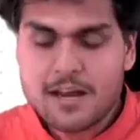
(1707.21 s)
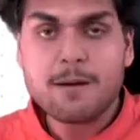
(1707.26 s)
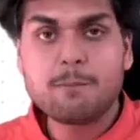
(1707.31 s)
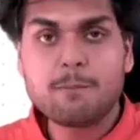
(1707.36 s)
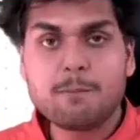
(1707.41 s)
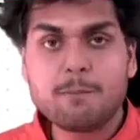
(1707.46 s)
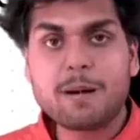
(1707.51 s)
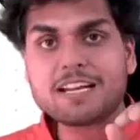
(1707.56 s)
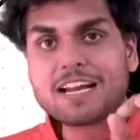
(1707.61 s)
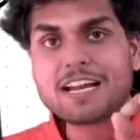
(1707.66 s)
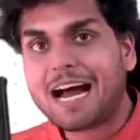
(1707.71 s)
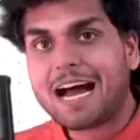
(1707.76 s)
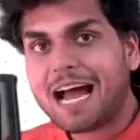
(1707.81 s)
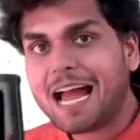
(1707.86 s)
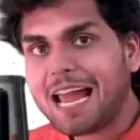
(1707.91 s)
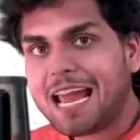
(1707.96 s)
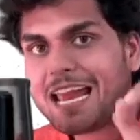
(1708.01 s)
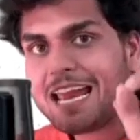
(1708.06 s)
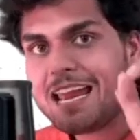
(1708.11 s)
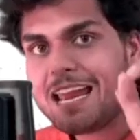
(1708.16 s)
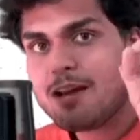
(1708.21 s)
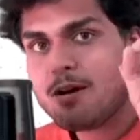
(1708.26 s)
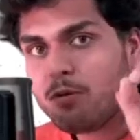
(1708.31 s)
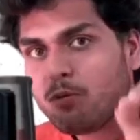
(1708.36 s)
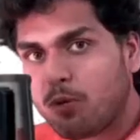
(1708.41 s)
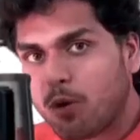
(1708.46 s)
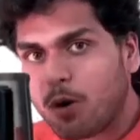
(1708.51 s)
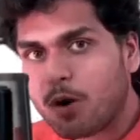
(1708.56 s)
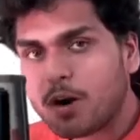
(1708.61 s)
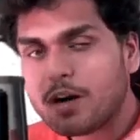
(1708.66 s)
But I
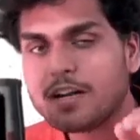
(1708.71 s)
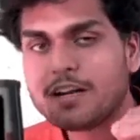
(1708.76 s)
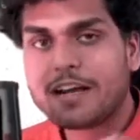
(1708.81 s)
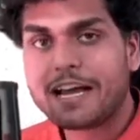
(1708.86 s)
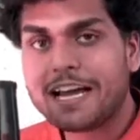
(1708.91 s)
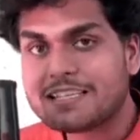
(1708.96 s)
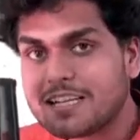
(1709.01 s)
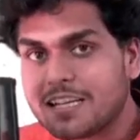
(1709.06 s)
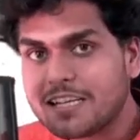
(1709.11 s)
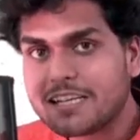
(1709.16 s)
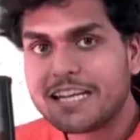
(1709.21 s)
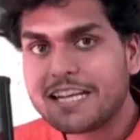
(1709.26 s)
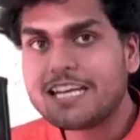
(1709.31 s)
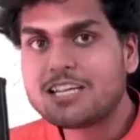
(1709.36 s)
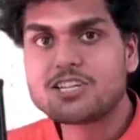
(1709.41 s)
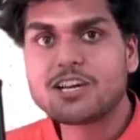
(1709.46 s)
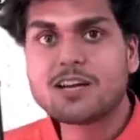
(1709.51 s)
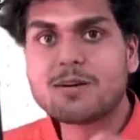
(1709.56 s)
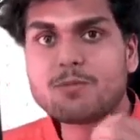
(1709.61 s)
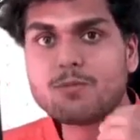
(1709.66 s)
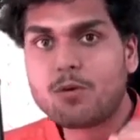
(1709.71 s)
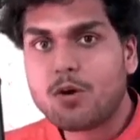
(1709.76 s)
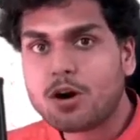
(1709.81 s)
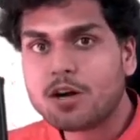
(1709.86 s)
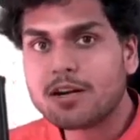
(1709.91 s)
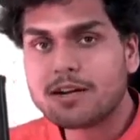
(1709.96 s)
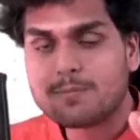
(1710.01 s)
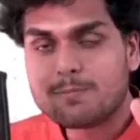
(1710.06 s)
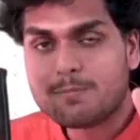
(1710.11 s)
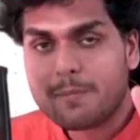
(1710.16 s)
want, as a teacher,
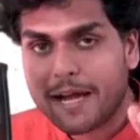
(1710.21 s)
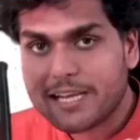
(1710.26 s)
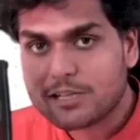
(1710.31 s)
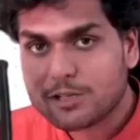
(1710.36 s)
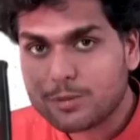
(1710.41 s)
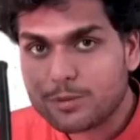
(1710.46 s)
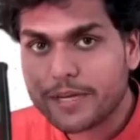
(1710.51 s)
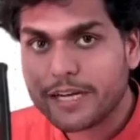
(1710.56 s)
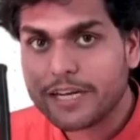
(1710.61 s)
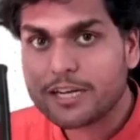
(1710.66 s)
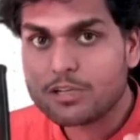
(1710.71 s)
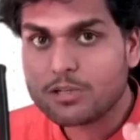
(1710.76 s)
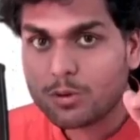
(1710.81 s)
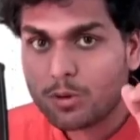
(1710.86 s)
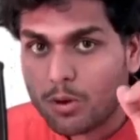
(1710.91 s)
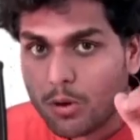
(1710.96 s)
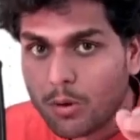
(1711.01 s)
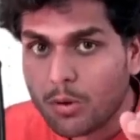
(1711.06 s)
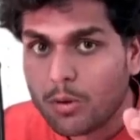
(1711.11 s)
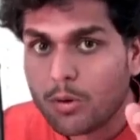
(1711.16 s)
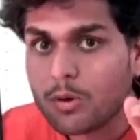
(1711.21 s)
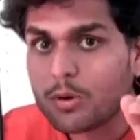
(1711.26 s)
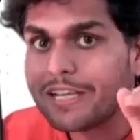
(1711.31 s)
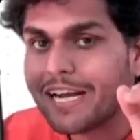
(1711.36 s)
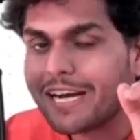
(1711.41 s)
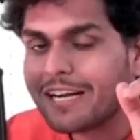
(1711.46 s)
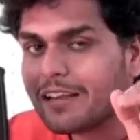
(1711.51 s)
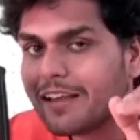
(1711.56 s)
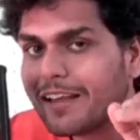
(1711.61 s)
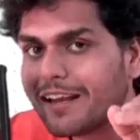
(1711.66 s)
want my students to know
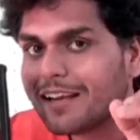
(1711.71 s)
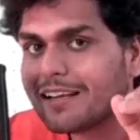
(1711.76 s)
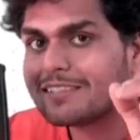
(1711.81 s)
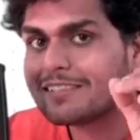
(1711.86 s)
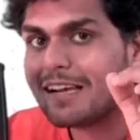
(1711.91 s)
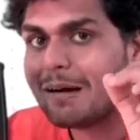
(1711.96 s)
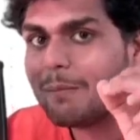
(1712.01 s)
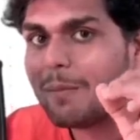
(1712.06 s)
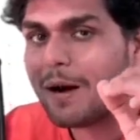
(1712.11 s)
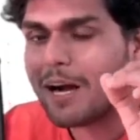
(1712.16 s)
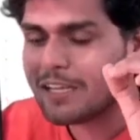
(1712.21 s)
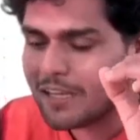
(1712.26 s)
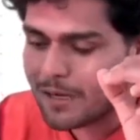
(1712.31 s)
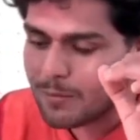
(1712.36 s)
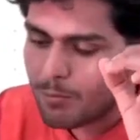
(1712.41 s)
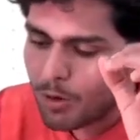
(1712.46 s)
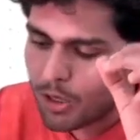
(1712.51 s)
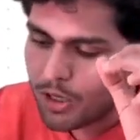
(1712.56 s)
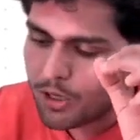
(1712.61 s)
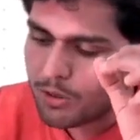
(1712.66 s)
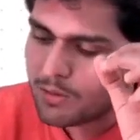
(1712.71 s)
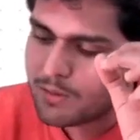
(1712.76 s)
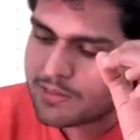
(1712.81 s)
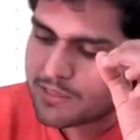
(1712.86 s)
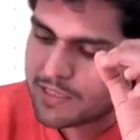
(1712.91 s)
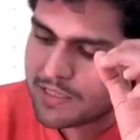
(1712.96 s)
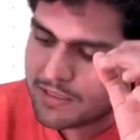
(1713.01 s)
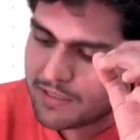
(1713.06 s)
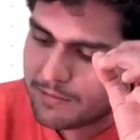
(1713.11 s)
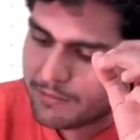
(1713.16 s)
that there is some other module
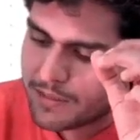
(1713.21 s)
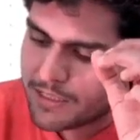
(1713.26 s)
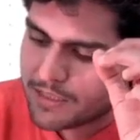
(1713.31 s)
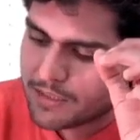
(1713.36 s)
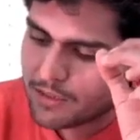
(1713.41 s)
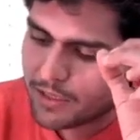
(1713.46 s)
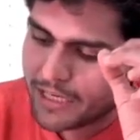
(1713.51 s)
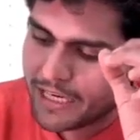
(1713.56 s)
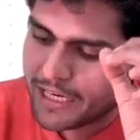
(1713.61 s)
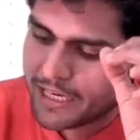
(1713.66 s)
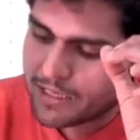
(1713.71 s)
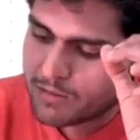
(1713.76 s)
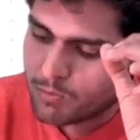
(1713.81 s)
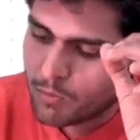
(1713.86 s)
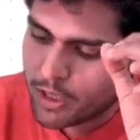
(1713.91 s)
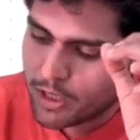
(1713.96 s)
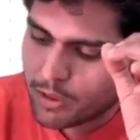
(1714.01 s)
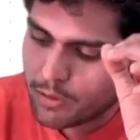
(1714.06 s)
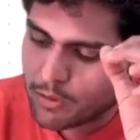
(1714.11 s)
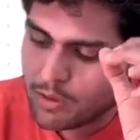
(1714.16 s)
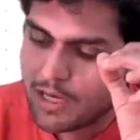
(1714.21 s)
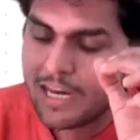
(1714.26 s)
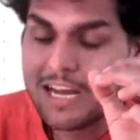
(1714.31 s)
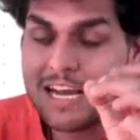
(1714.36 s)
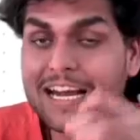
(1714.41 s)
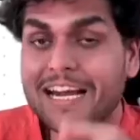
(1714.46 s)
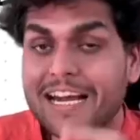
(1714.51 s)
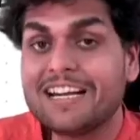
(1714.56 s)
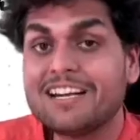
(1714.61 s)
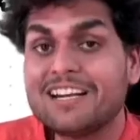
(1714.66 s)
system which is ES module.
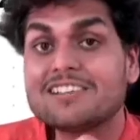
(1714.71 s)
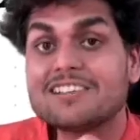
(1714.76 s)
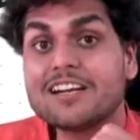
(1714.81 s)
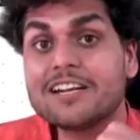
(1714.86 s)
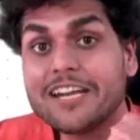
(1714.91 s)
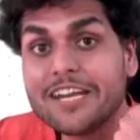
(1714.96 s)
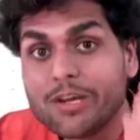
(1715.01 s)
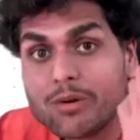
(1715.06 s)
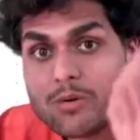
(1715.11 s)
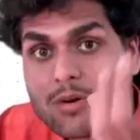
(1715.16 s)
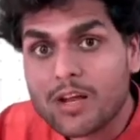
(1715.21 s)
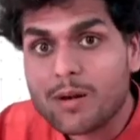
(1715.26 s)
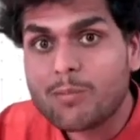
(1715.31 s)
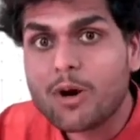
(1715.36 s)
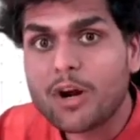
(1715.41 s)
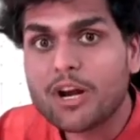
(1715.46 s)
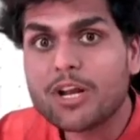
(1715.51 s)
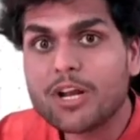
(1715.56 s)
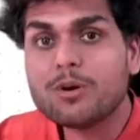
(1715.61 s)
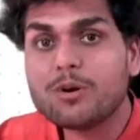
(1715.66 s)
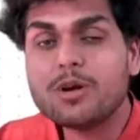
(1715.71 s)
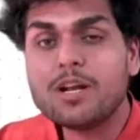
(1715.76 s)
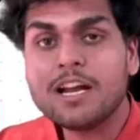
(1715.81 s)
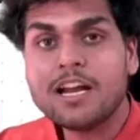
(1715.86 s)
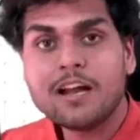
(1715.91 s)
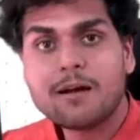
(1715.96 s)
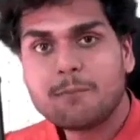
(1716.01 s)
It is a newer module.